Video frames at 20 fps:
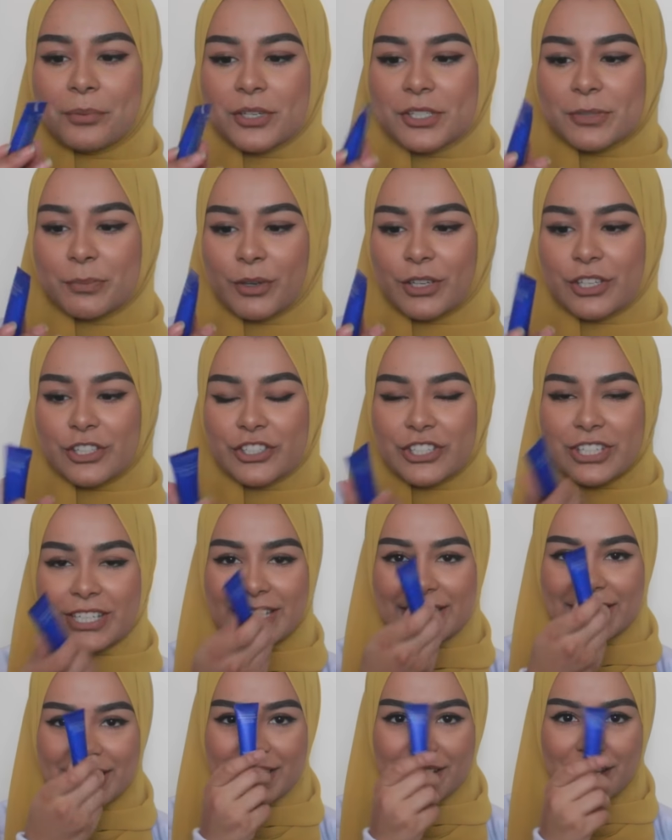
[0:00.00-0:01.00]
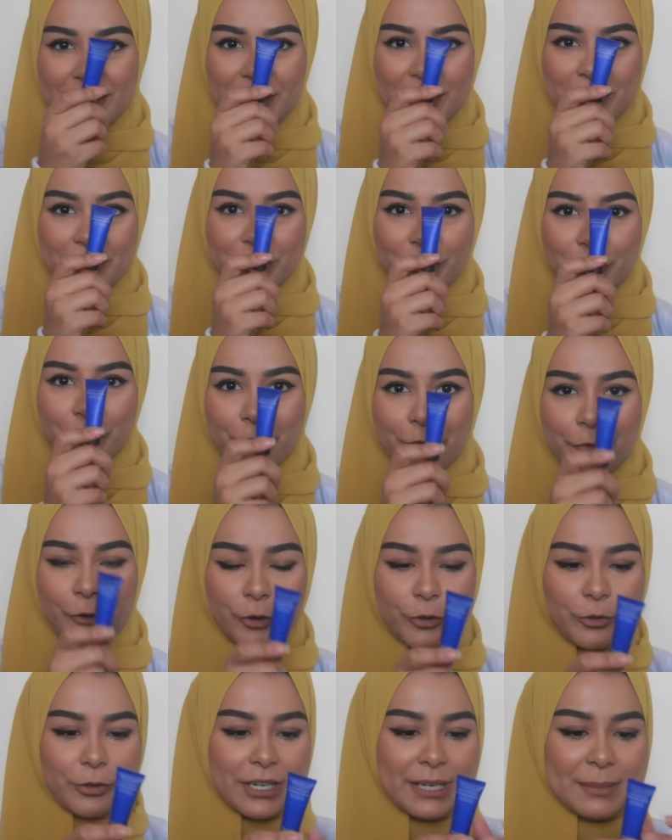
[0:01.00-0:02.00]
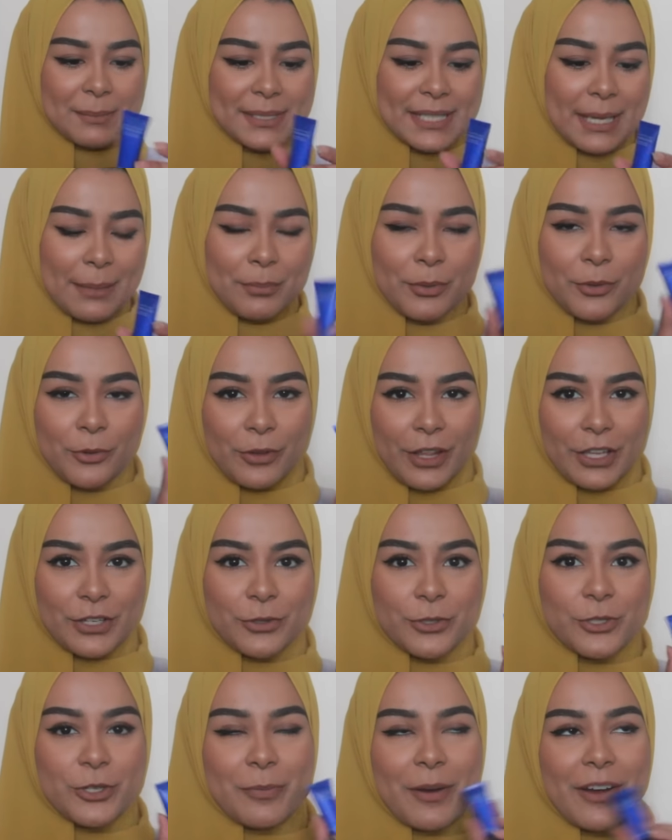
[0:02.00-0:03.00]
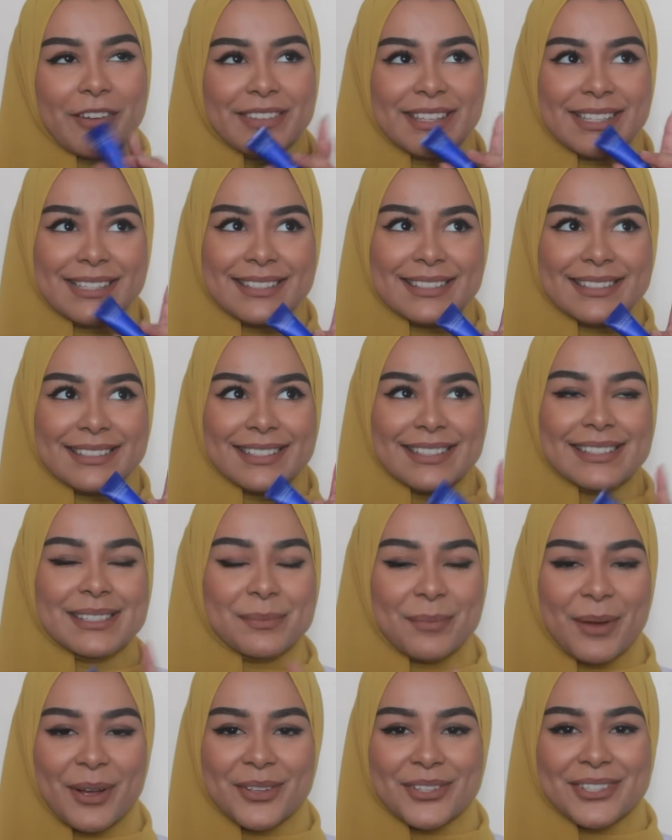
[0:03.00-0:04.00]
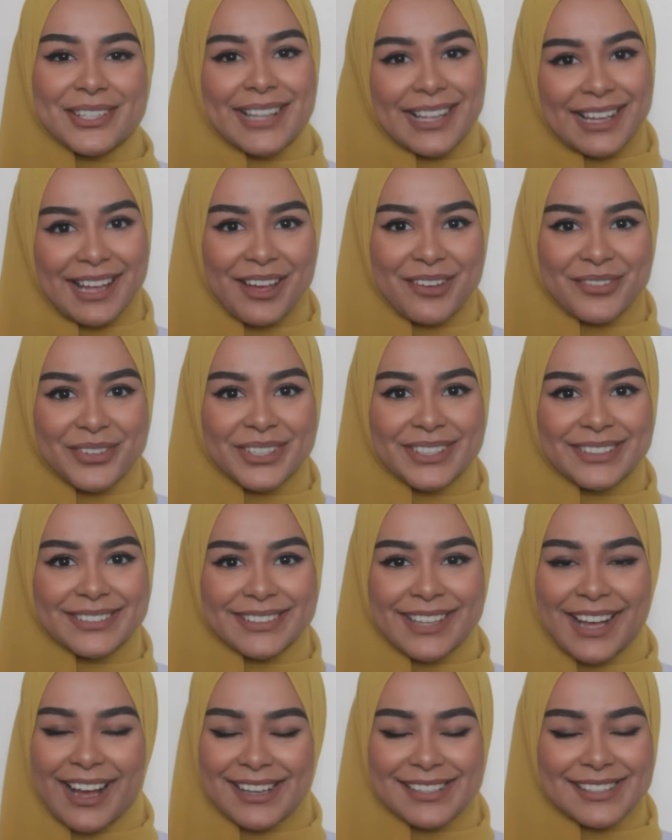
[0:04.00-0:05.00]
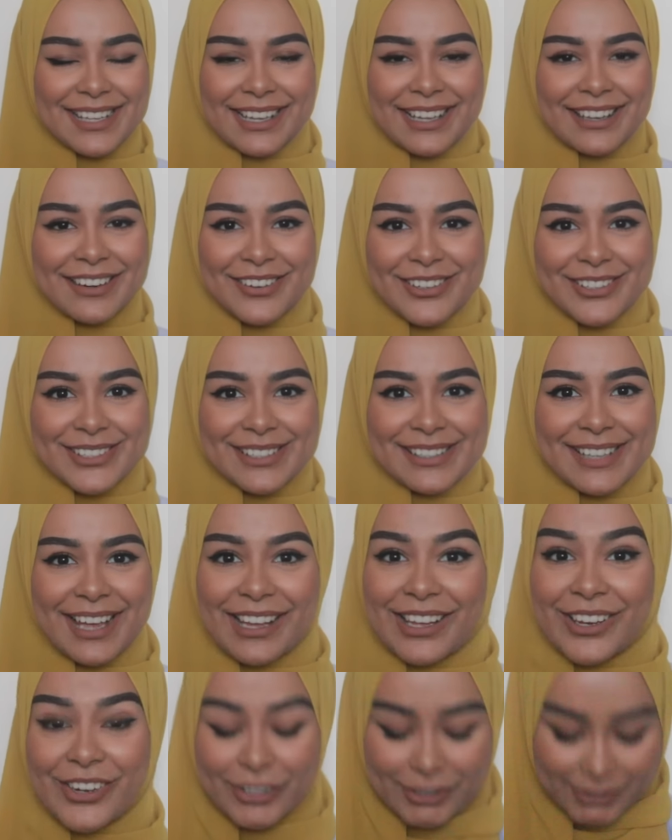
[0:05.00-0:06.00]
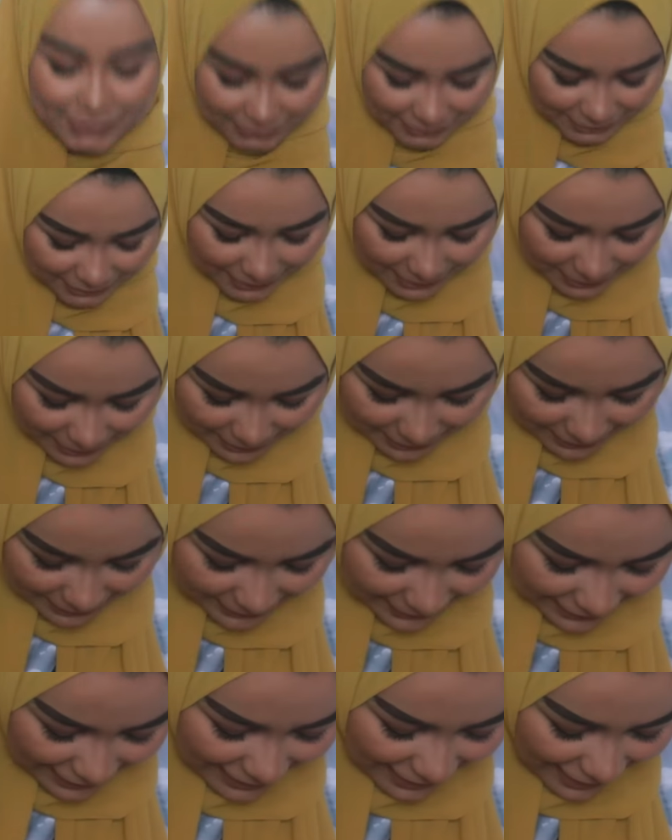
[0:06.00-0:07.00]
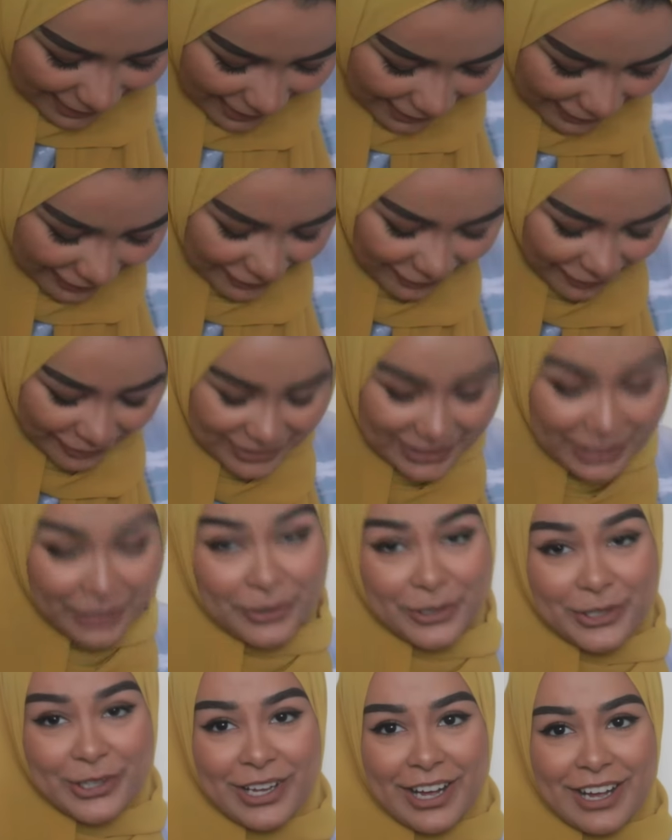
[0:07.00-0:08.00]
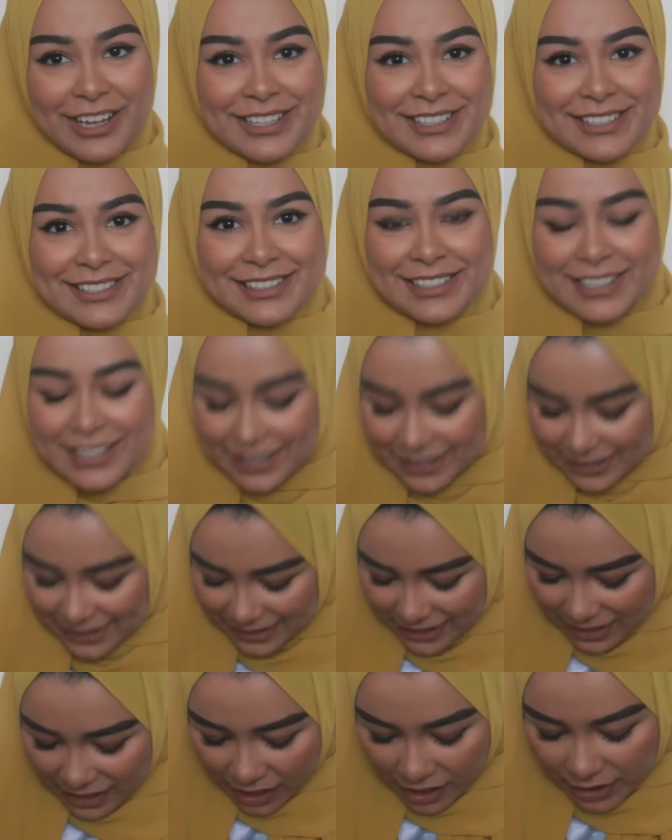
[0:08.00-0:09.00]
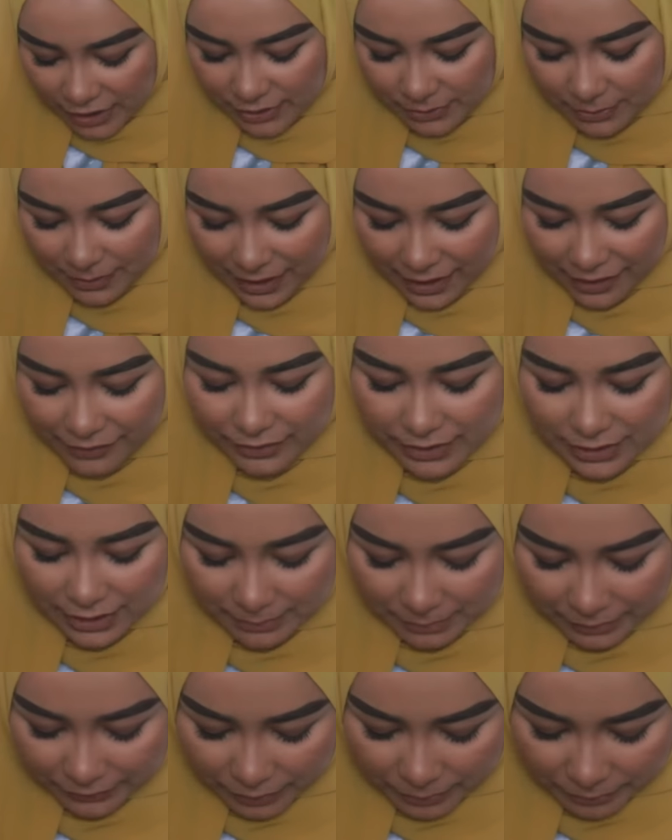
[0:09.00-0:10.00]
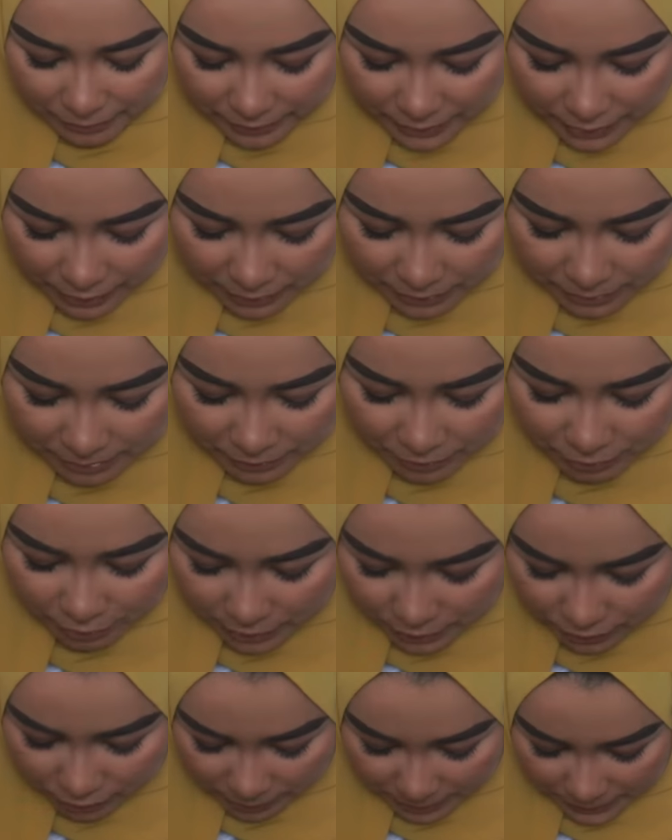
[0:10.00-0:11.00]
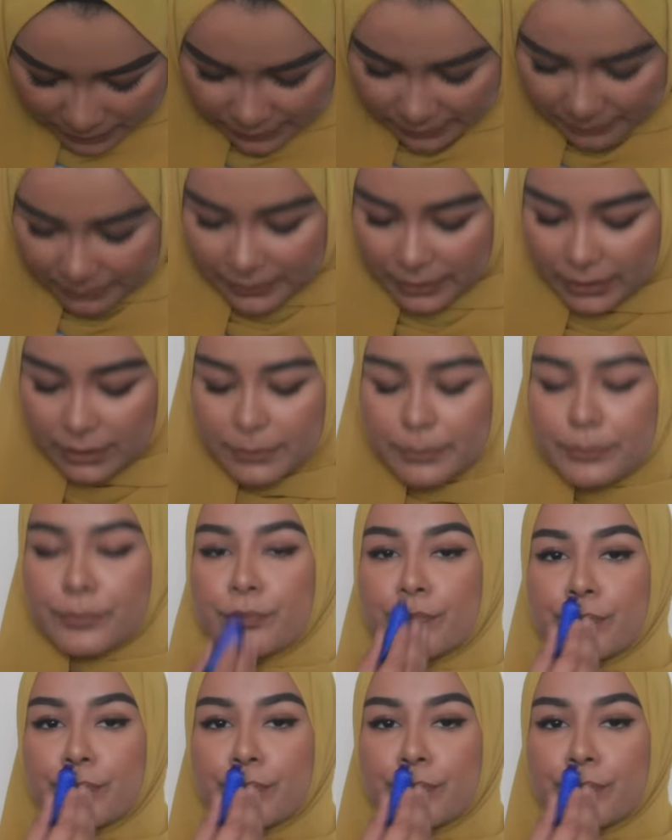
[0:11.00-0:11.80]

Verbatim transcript: Prismologie um, foot cream sample. I told you about this. Smells like heaven, guys. I cannot. I cannot. Ooh, I cannot tell you guys. I swear, every time I film a video, I'm always dropping something.